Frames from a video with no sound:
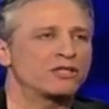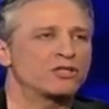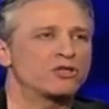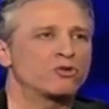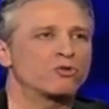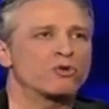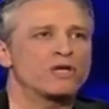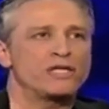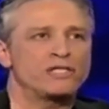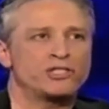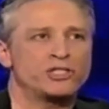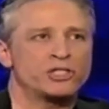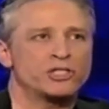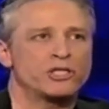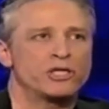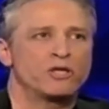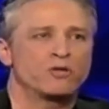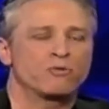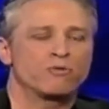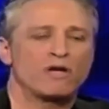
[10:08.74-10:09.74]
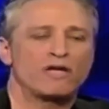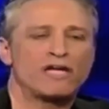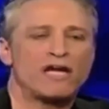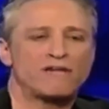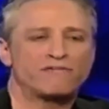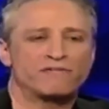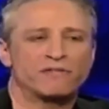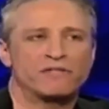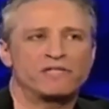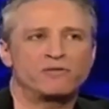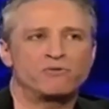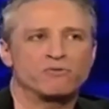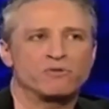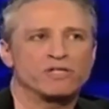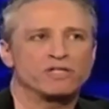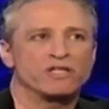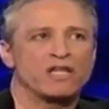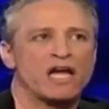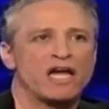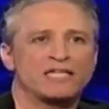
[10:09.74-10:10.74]
Grinch right after he
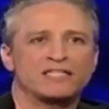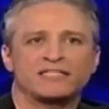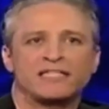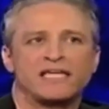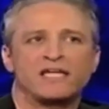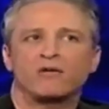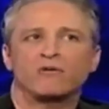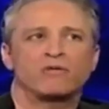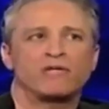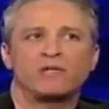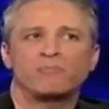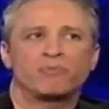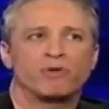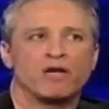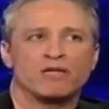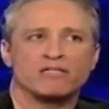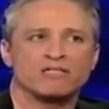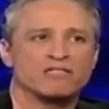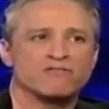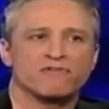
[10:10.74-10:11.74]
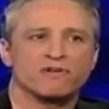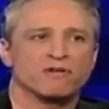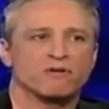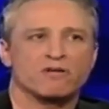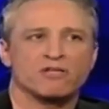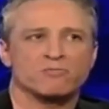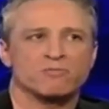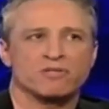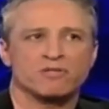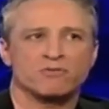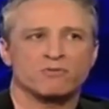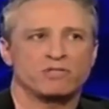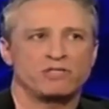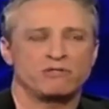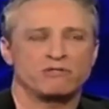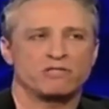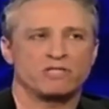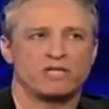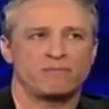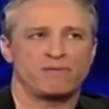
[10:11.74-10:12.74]
realized they don't need presents for Christmas when you
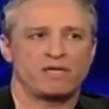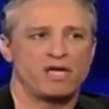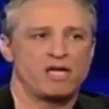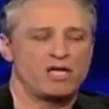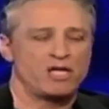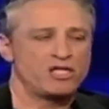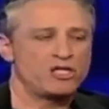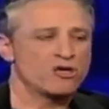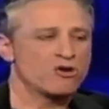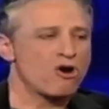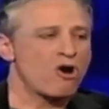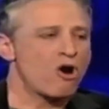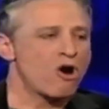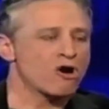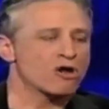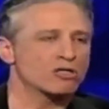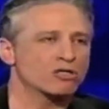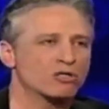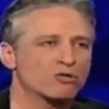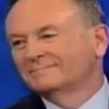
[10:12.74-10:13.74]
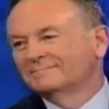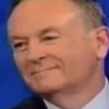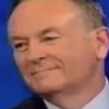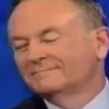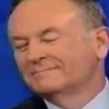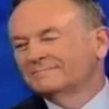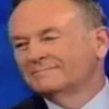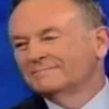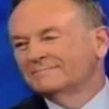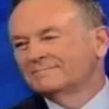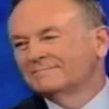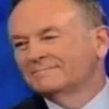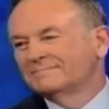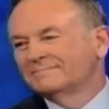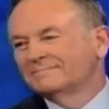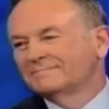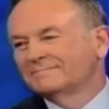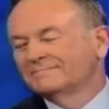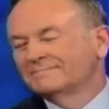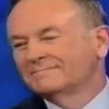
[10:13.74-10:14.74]
see me. Your heart grows to
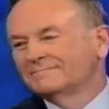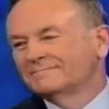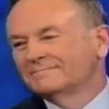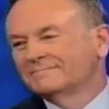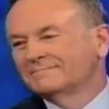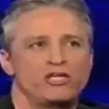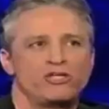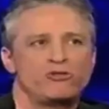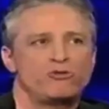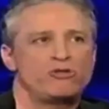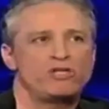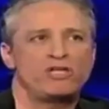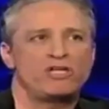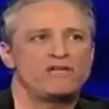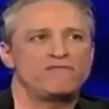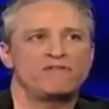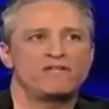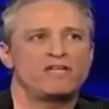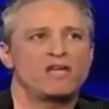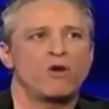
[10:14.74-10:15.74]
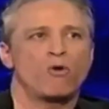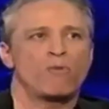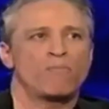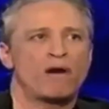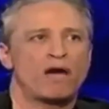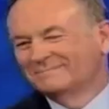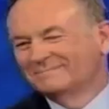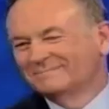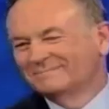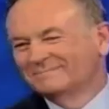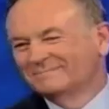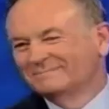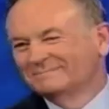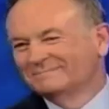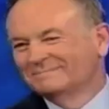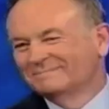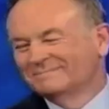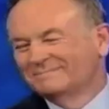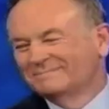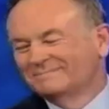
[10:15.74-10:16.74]
dimensions you didn't even know about. You
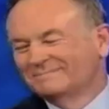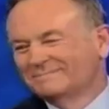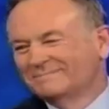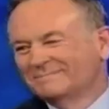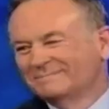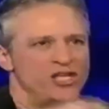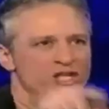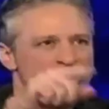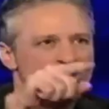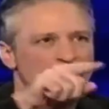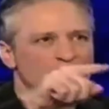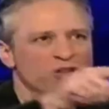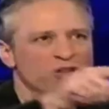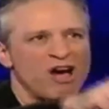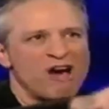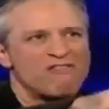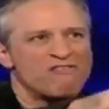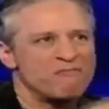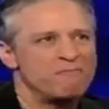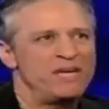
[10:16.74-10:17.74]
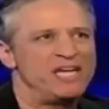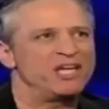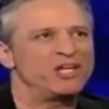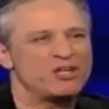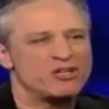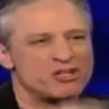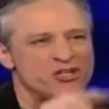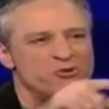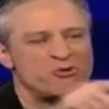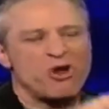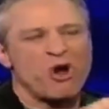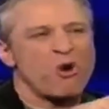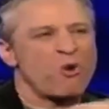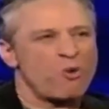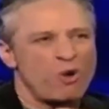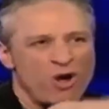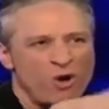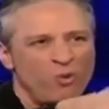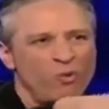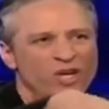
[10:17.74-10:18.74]
love it. You love me because you
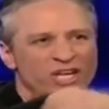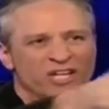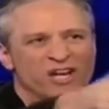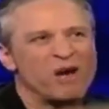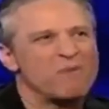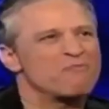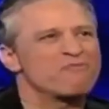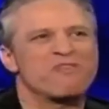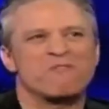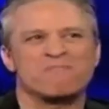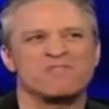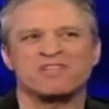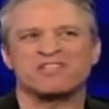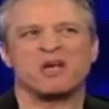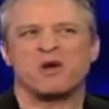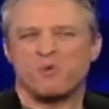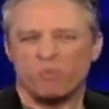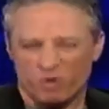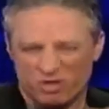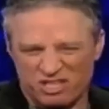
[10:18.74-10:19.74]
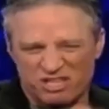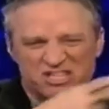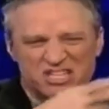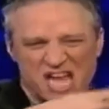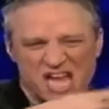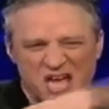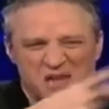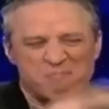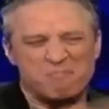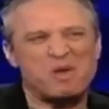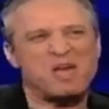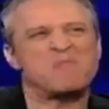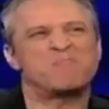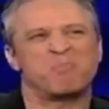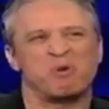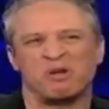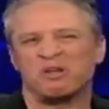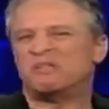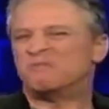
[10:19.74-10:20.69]
know we come from the we're the same people.